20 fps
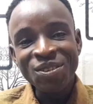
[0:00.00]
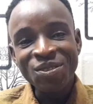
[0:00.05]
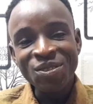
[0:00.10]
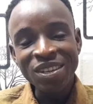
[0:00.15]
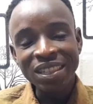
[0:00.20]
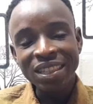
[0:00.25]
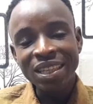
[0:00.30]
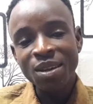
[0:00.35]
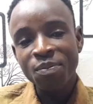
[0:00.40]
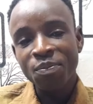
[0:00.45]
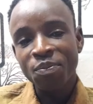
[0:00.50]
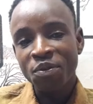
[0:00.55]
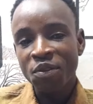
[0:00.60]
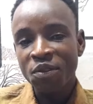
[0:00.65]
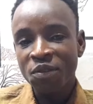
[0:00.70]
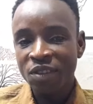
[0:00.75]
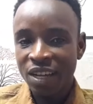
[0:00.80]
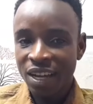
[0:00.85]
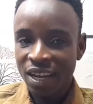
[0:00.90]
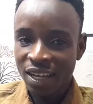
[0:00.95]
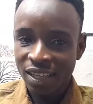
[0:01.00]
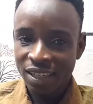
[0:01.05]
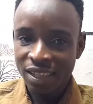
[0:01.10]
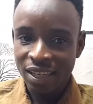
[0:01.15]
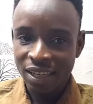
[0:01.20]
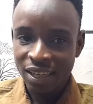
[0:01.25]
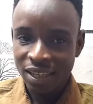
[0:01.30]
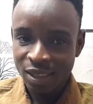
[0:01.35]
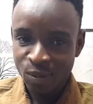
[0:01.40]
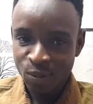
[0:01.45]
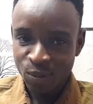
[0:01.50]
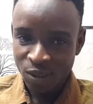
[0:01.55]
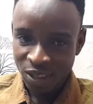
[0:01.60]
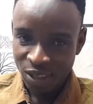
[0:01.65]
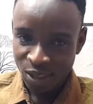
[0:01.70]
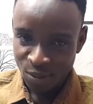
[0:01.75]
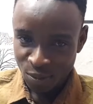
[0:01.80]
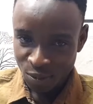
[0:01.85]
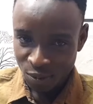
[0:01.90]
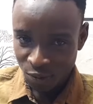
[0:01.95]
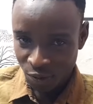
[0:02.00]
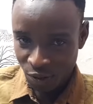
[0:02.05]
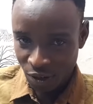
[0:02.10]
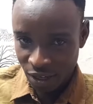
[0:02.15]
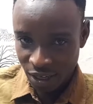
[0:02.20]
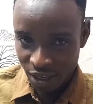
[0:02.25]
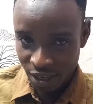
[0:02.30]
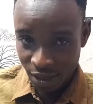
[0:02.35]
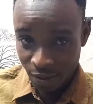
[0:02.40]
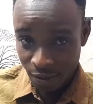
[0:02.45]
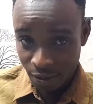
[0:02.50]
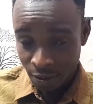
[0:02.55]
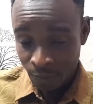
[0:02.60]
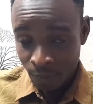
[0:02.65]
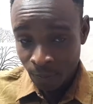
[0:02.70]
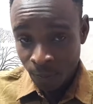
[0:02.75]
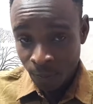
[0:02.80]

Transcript: Wizkid proved that he's a responsible father.